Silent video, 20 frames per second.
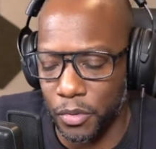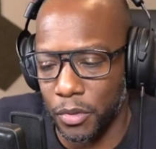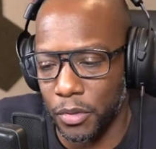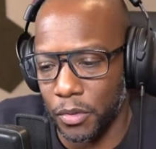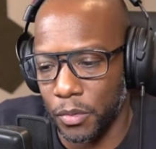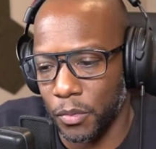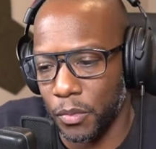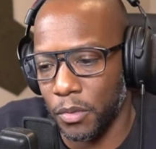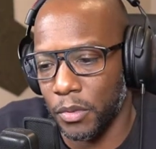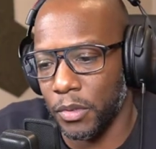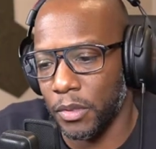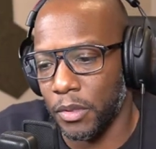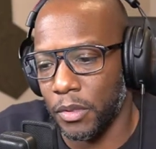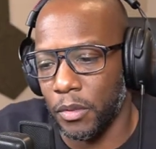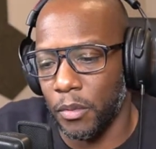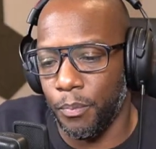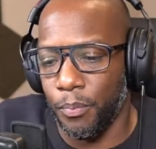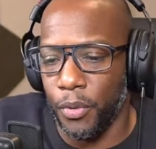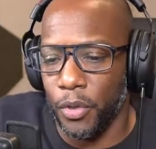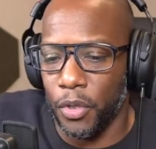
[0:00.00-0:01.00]
which was
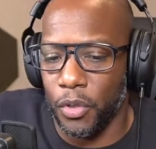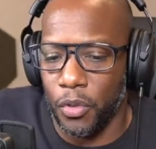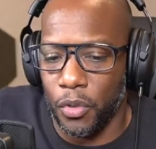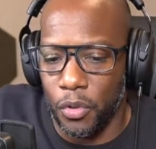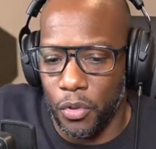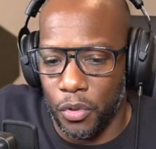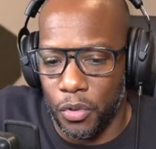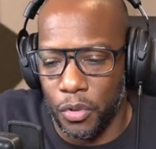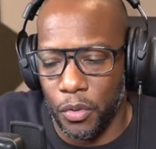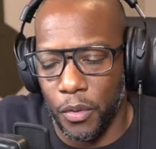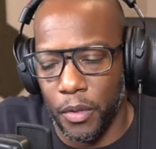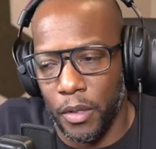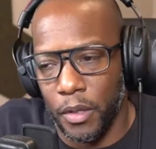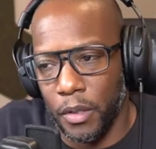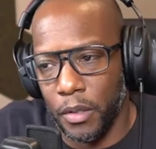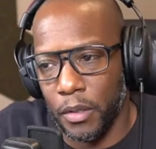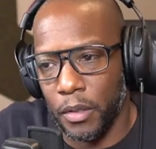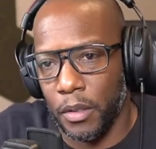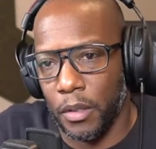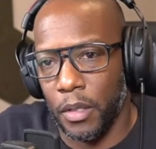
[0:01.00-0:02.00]
pretty cool
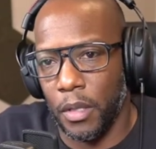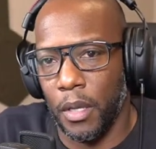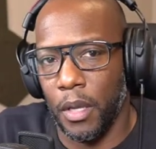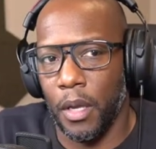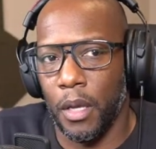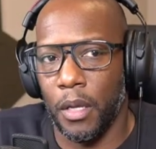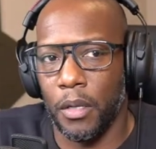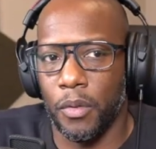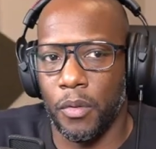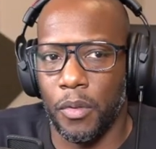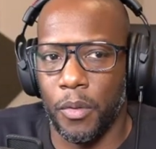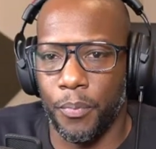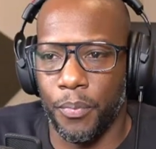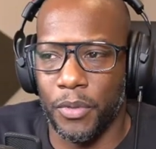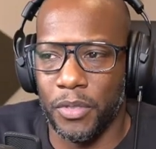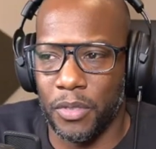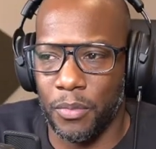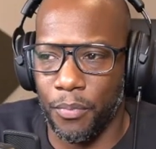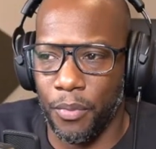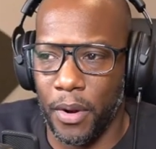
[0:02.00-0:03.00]
during the
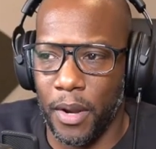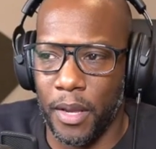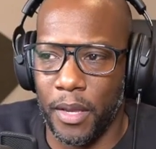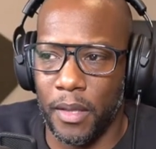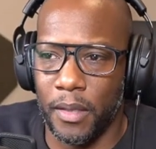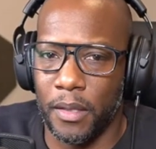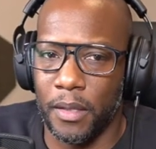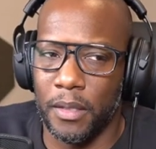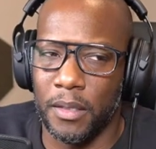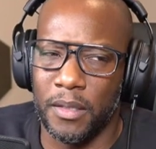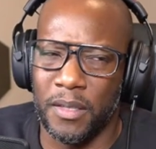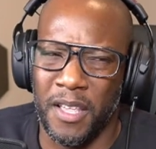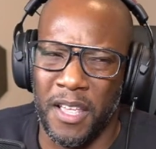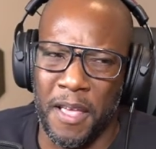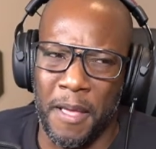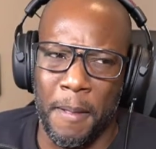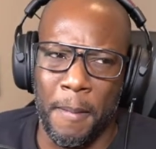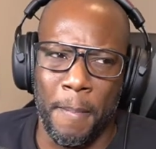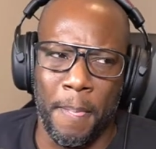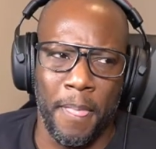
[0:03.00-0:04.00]
prison break and
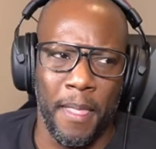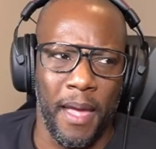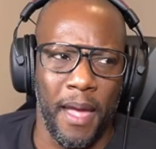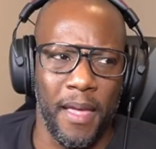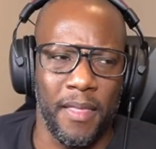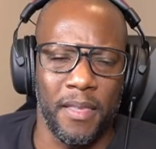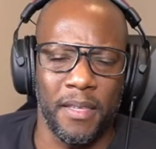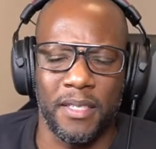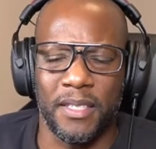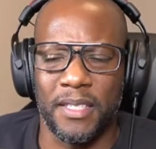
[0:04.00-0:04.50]
the